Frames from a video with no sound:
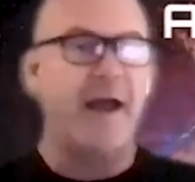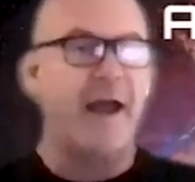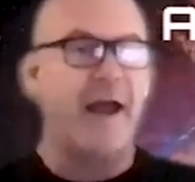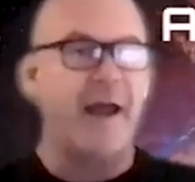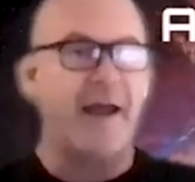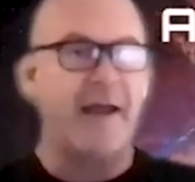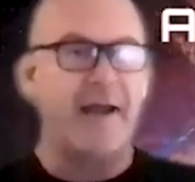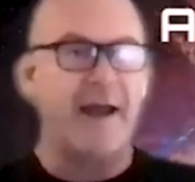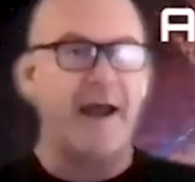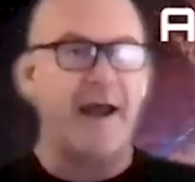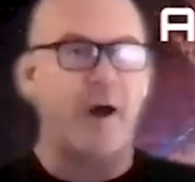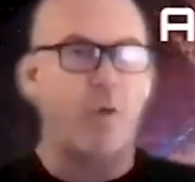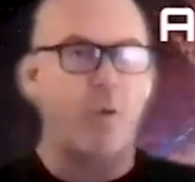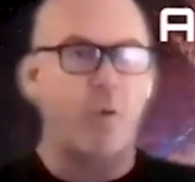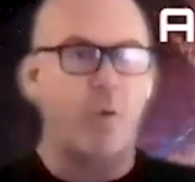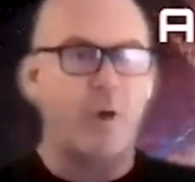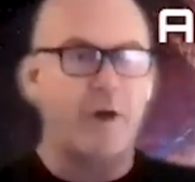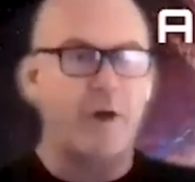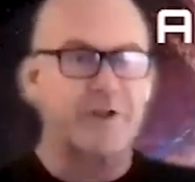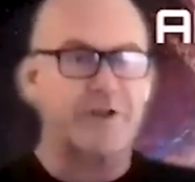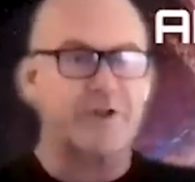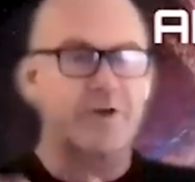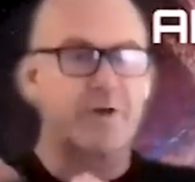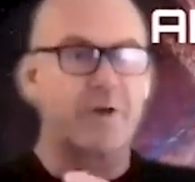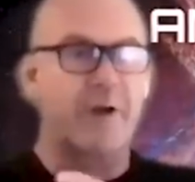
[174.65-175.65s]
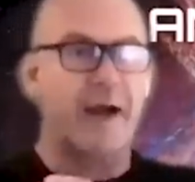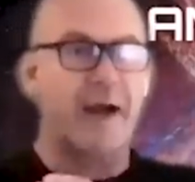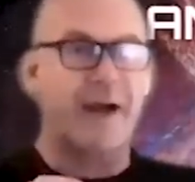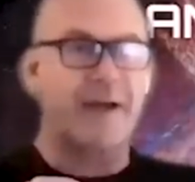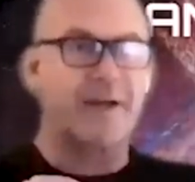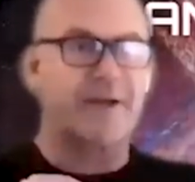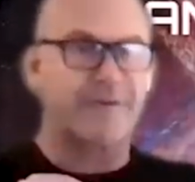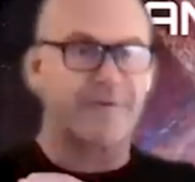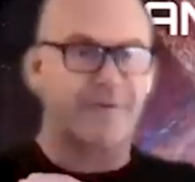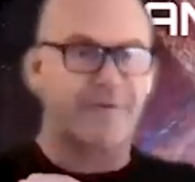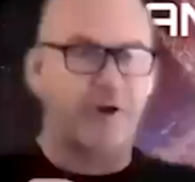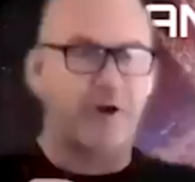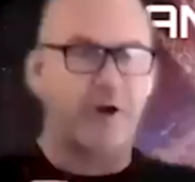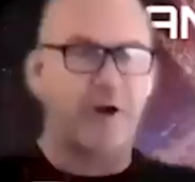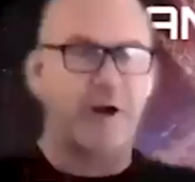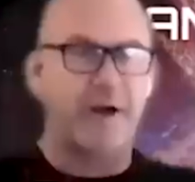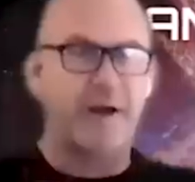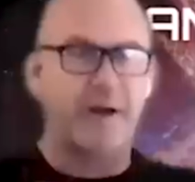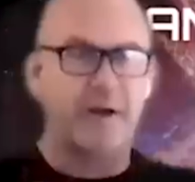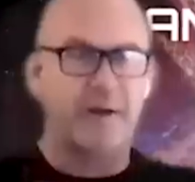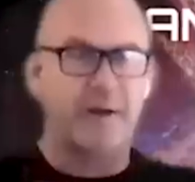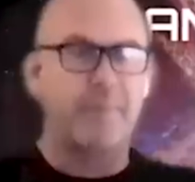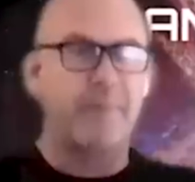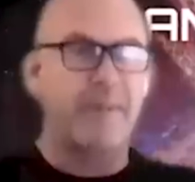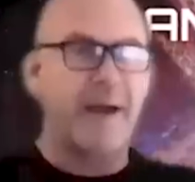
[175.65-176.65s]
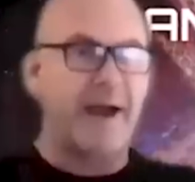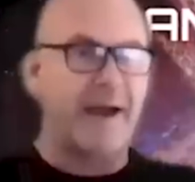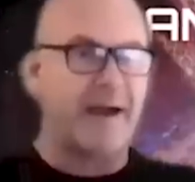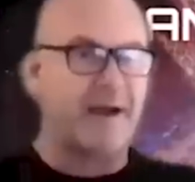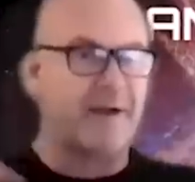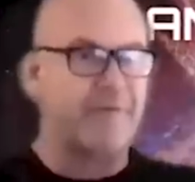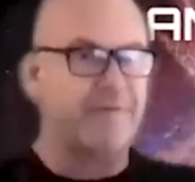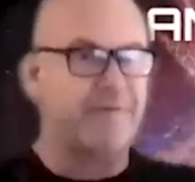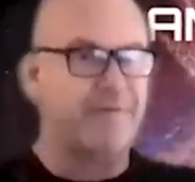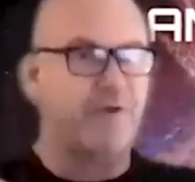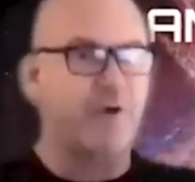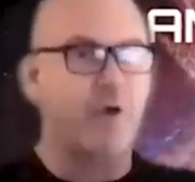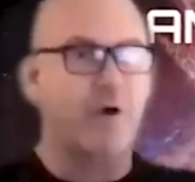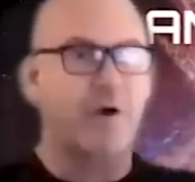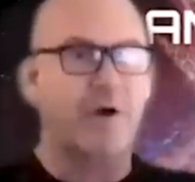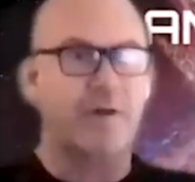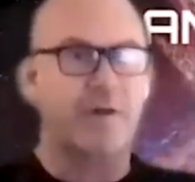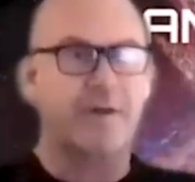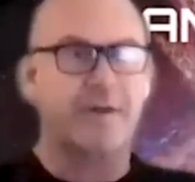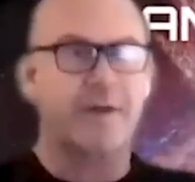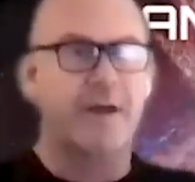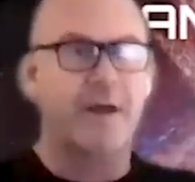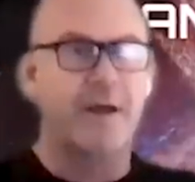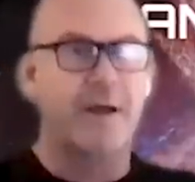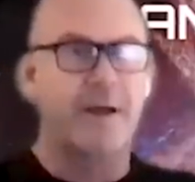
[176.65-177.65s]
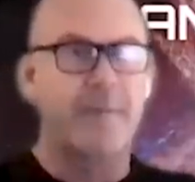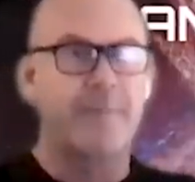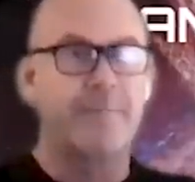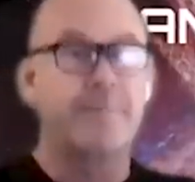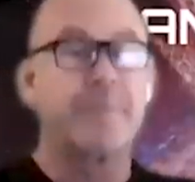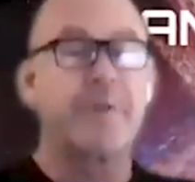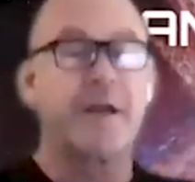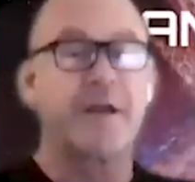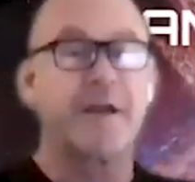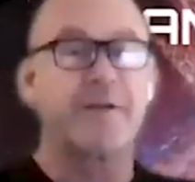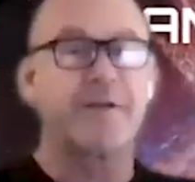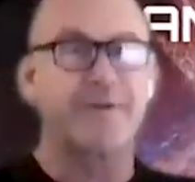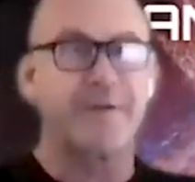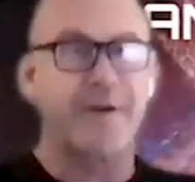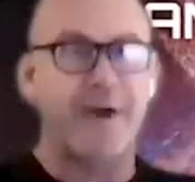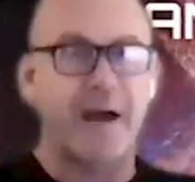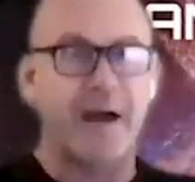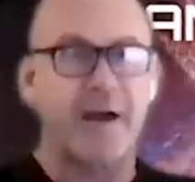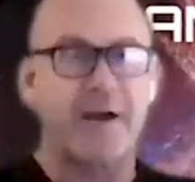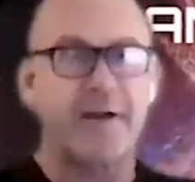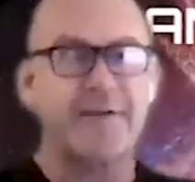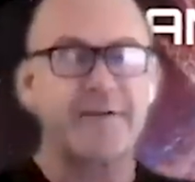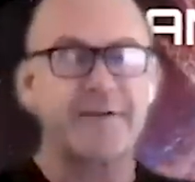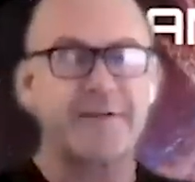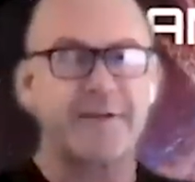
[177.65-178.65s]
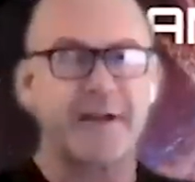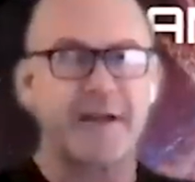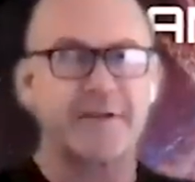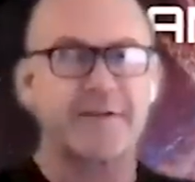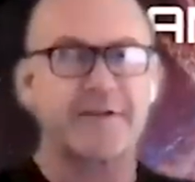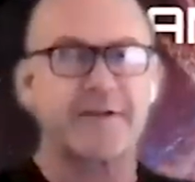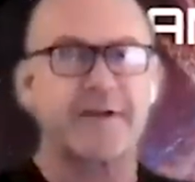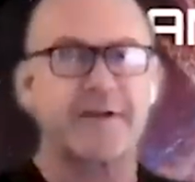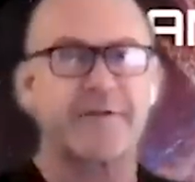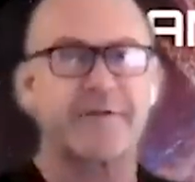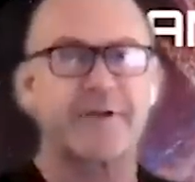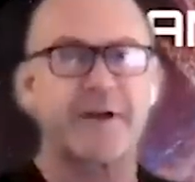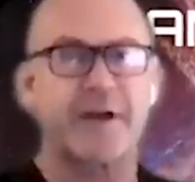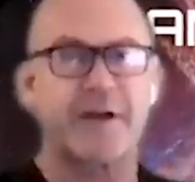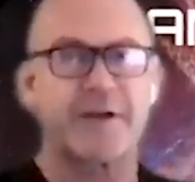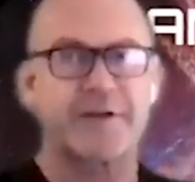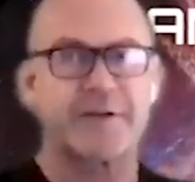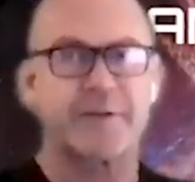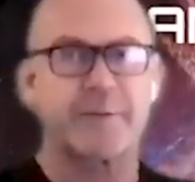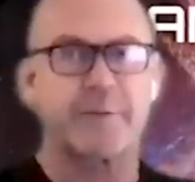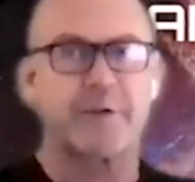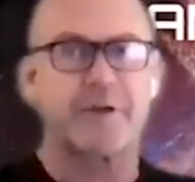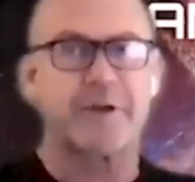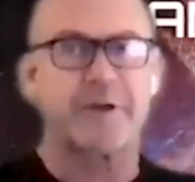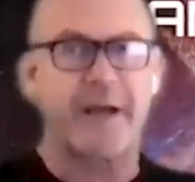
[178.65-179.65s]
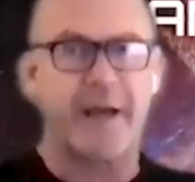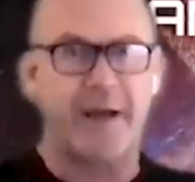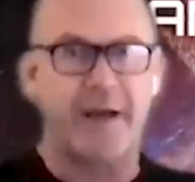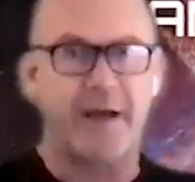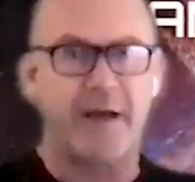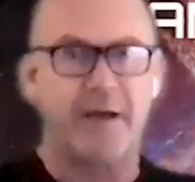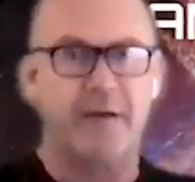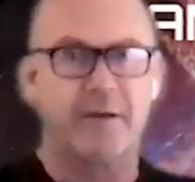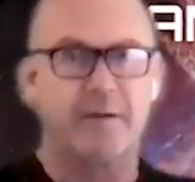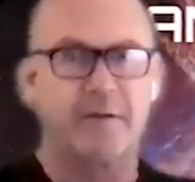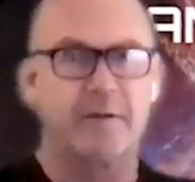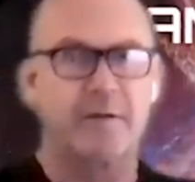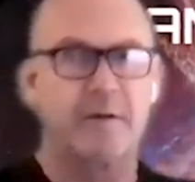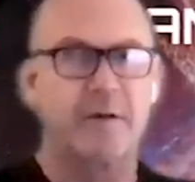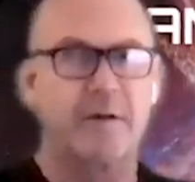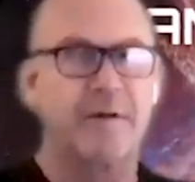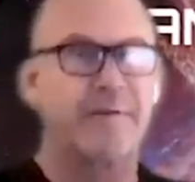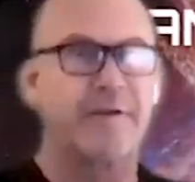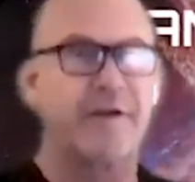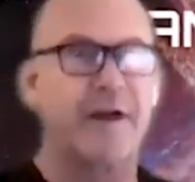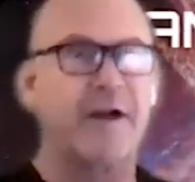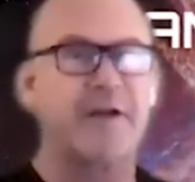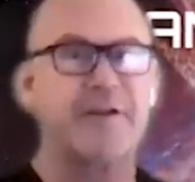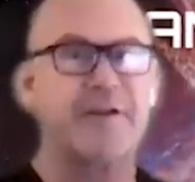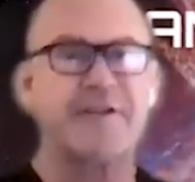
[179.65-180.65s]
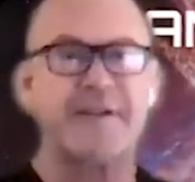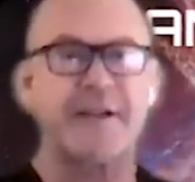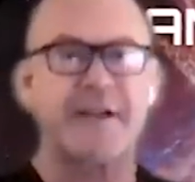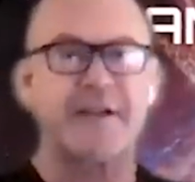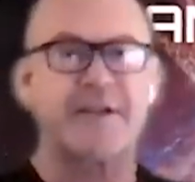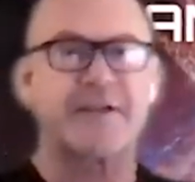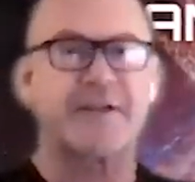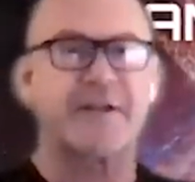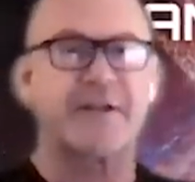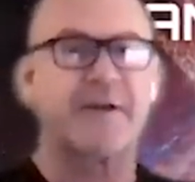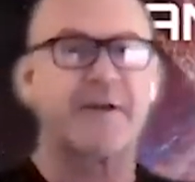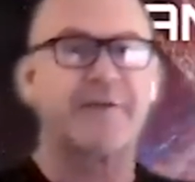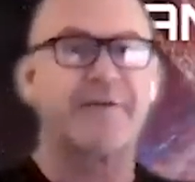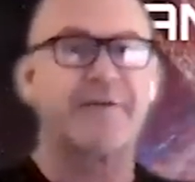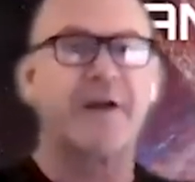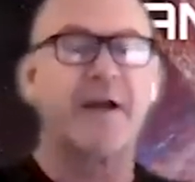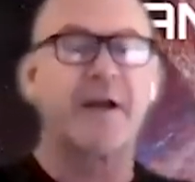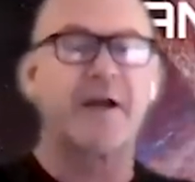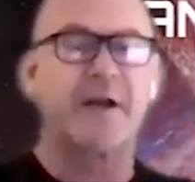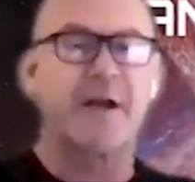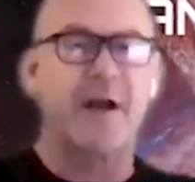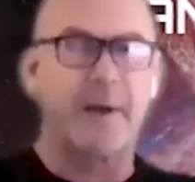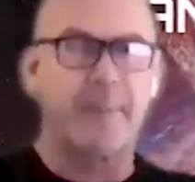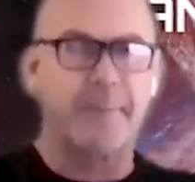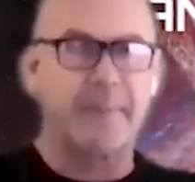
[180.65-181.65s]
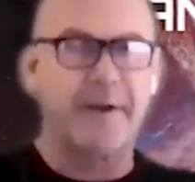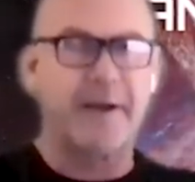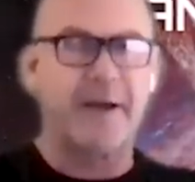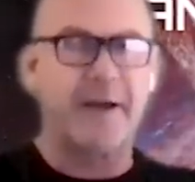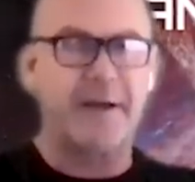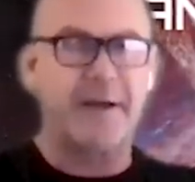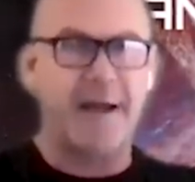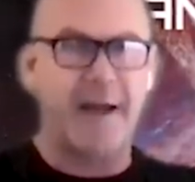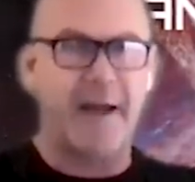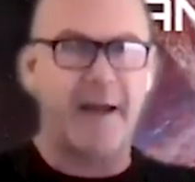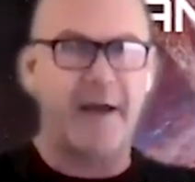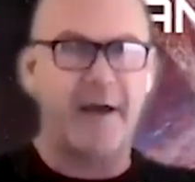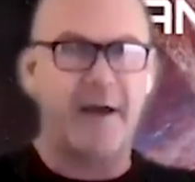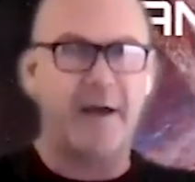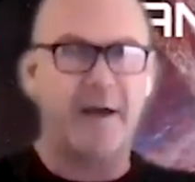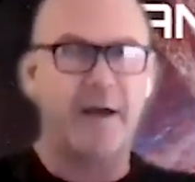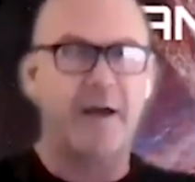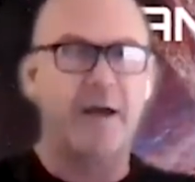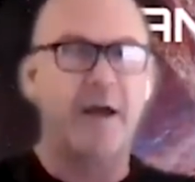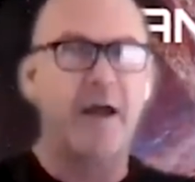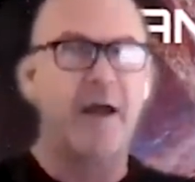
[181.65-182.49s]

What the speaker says: And now what's transferring back and forth is very sensitive customer data, very sensitive company data,